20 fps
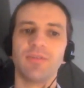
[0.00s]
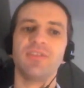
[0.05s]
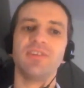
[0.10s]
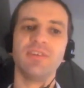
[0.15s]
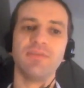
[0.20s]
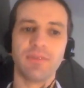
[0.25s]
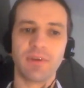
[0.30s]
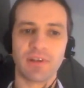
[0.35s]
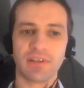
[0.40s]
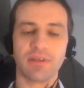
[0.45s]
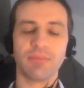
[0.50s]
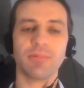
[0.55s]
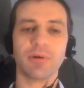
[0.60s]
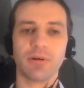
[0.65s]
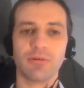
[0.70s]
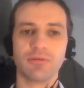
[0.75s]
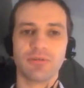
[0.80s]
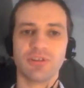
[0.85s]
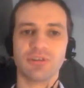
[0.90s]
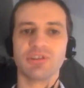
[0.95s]
different
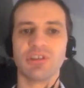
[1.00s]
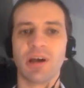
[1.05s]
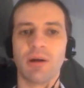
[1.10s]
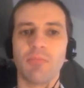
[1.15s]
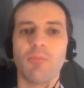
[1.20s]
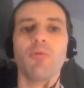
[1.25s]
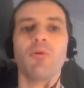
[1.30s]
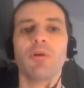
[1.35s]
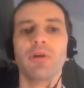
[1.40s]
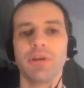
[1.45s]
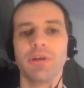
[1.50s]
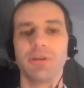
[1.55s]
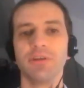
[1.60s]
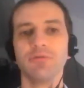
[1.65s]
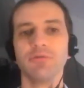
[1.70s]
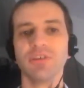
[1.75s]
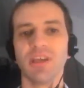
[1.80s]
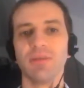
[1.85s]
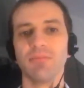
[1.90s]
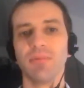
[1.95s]
approaches are more
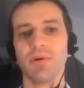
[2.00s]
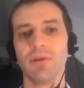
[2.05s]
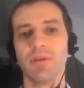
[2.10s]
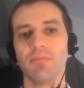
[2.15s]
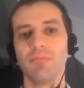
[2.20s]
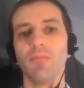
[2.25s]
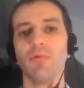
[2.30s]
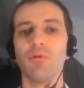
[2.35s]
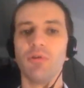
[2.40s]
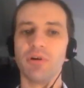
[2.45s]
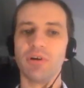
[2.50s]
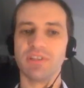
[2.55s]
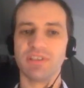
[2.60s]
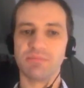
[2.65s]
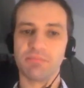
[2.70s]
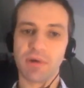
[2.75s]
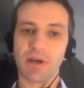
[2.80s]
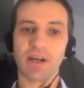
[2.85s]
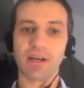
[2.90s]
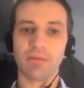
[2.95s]
usable, more
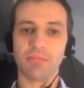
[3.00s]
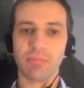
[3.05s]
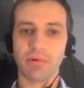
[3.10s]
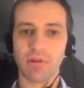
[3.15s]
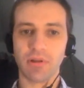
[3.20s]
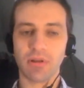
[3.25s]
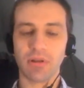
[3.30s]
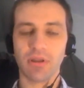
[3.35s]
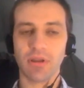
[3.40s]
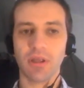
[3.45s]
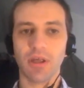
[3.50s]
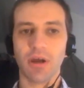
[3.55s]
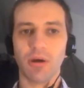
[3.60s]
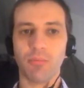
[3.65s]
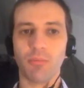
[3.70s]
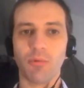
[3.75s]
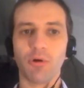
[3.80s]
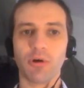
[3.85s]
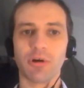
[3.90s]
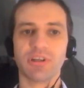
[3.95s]
debuggable,
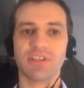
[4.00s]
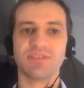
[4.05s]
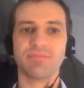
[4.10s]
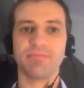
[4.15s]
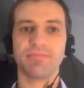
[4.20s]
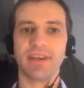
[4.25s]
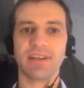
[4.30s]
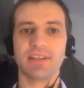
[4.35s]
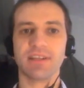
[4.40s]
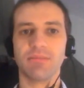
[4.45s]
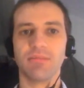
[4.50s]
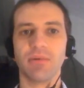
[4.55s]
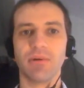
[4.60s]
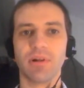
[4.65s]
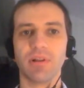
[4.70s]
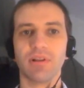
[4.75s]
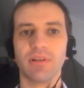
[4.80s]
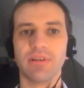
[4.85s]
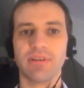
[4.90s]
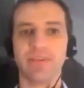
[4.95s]
more
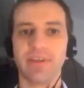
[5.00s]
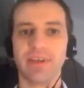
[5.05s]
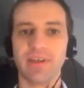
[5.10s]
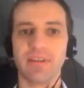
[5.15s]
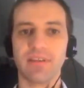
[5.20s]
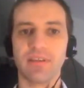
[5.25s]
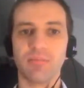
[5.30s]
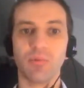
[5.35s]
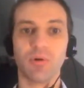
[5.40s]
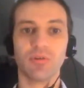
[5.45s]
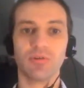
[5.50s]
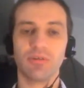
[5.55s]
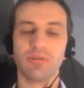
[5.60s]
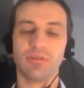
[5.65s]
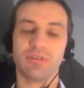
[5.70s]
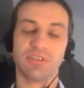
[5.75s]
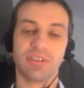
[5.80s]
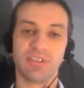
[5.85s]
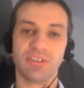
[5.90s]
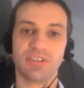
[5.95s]
inspectable than the
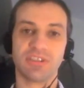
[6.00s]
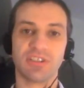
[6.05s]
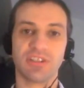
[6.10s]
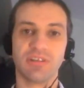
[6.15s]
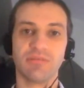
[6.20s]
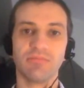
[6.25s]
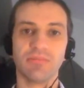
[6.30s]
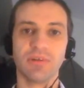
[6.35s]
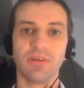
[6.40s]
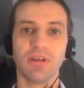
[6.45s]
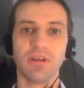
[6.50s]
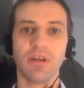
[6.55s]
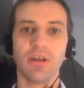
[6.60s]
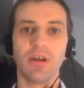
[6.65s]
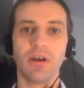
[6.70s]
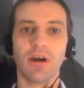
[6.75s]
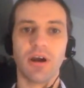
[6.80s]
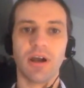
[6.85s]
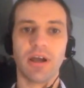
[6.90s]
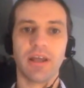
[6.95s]
module system.
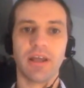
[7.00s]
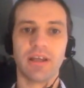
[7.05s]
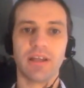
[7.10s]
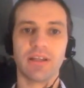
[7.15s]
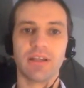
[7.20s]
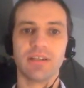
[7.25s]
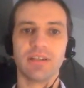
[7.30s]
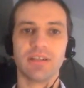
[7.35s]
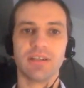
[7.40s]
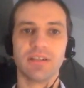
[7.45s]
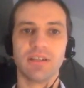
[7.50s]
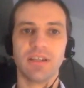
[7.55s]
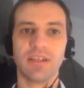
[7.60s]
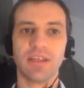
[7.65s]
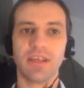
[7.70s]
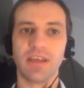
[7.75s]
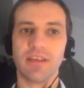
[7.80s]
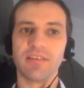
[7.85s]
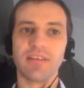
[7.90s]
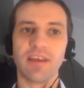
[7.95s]

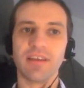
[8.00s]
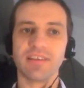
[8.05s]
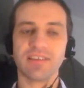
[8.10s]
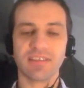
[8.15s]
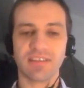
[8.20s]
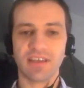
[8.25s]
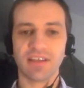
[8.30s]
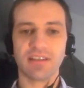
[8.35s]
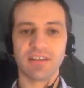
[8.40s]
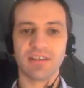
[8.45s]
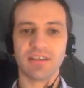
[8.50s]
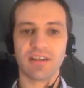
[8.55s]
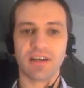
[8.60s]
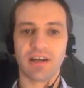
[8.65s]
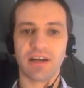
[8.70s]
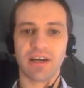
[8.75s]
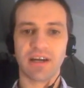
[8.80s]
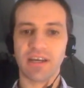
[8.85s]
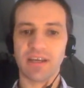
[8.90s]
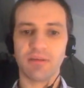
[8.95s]
And as I said,
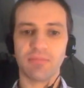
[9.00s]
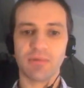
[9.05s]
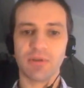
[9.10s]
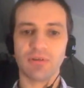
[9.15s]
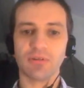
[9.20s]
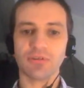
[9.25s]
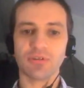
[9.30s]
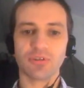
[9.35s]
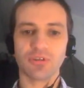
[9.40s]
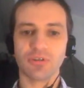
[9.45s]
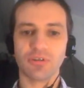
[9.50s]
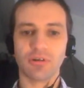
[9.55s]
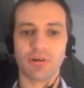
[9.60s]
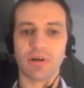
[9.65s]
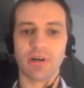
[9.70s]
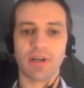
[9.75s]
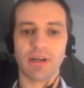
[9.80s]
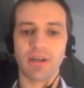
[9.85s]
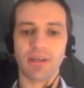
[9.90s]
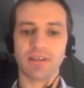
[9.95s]
I am not
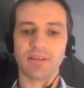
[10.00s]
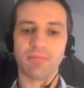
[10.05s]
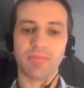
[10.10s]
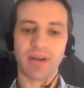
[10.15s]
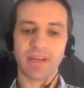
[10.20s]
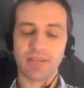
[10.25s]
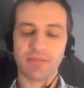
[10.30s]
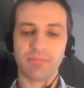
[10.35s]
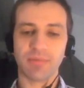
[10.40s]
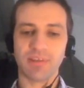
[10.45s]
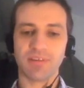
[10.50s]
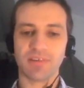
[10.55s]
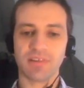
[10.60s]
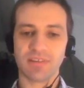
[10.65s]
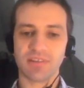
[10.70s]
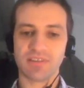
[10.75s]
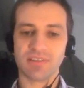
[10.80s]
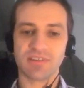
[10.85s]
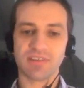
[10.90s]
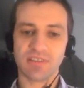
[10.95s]
sure. It might be
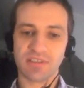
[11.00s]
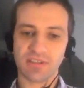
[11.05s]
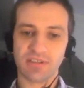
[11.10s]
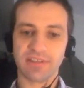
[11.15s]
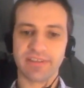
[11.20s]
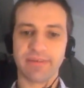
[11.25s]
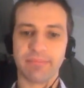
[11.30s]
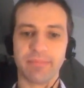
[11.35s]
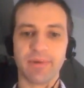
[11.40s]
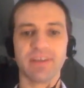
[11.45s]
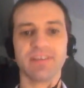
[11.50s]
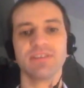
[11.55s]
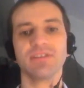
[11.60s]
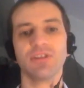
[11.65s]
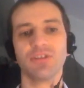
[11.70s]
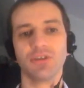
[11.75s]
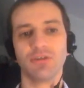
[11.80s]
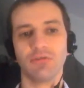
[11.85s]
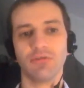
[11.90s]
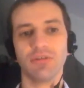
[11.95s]
that it's still the best
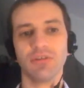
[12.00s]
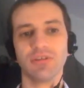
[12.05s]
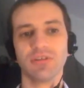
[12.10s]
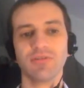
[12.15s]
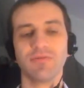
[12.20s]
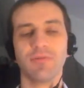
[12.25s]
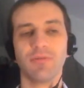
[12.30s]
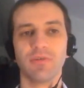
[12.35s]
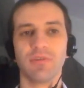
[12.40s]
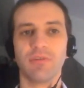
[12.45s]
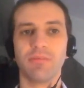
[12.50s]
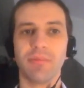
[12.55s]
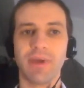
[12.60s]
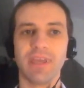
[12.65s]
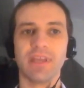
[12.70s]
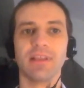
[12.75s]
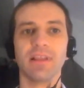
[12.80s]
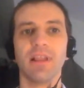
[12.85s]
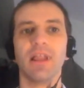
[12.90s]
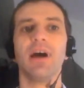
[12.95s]
choice for the
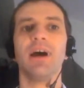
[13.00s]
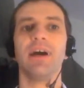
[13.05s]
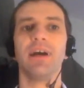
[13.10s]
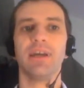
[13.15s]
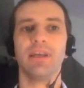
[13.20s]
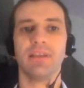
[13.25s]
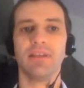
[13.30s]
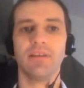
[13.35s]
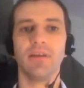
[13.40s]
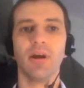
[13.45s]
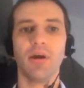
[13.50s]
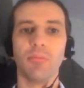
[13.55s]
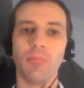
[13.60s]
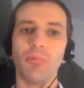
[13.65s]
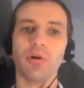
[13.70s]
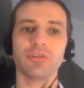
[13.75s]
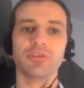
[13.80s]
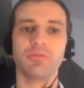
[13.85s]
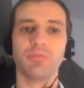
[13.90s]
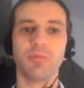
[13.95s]
mainline,
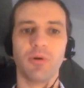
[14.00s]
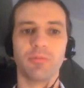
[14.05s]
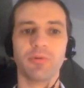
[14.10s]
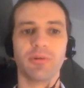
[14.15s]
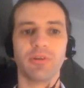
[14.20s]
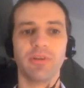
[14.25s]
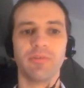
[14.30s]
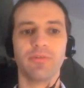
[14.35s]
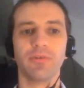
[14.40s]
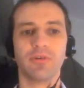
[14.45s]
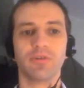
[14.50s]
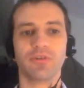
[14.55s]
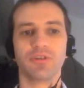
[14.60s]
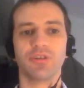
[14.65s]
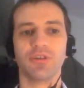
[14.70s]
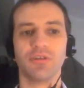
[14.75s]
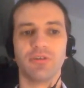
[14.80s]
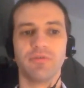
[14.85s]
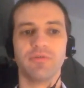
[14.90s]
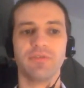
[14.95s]
most popular
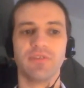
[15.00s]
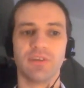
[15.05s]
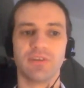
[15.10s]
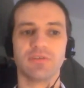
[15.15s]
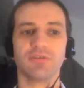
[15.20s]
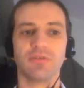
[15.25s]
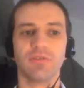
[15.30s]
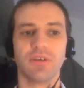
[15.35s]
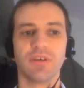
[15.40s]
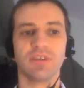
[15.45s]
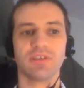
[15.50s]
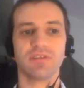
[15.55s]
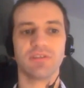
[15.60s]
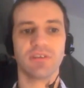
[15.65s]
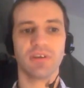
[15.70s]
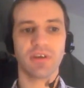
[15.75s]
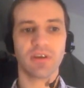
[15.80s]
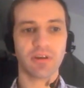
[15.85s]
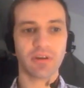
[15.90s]
version of NixOS.